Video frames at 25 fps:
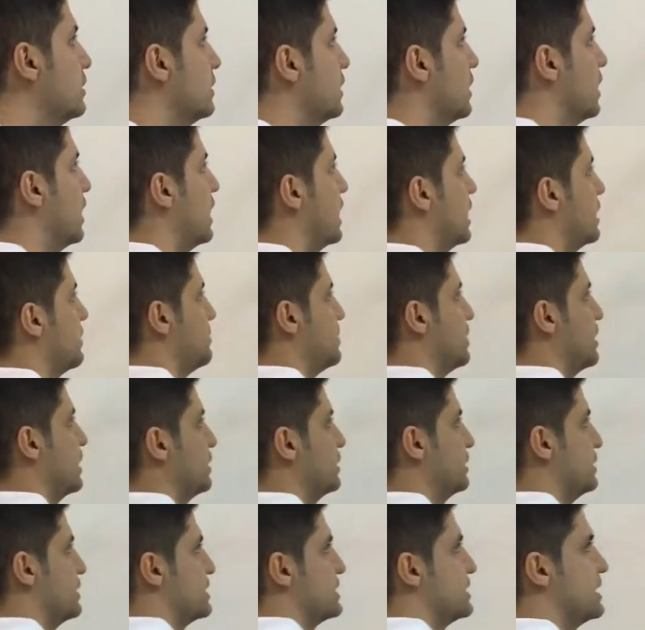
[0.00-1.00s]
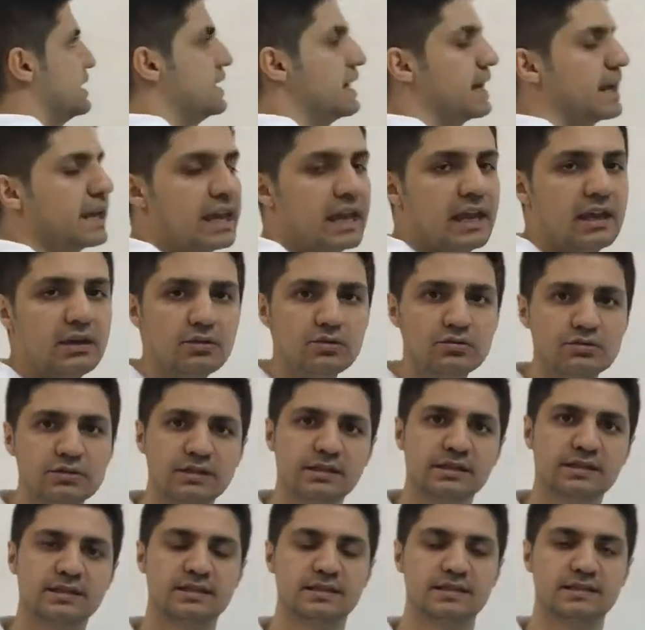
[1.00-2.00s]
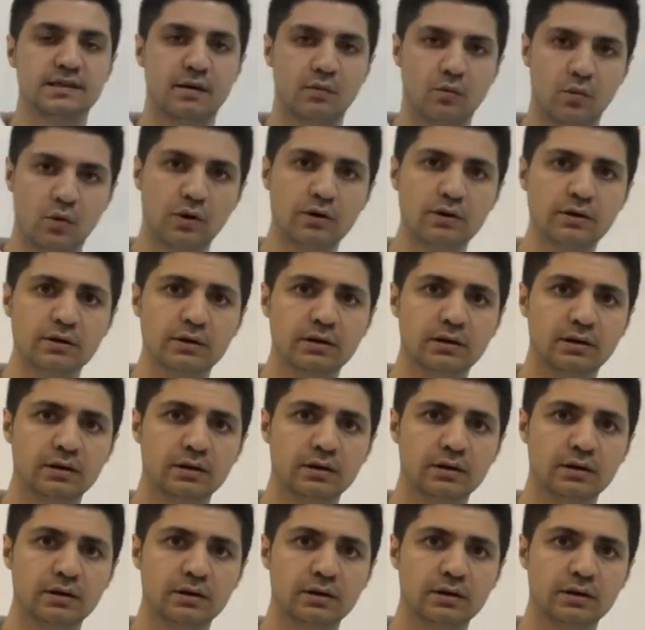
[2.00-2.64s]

IP address that I can use in this network,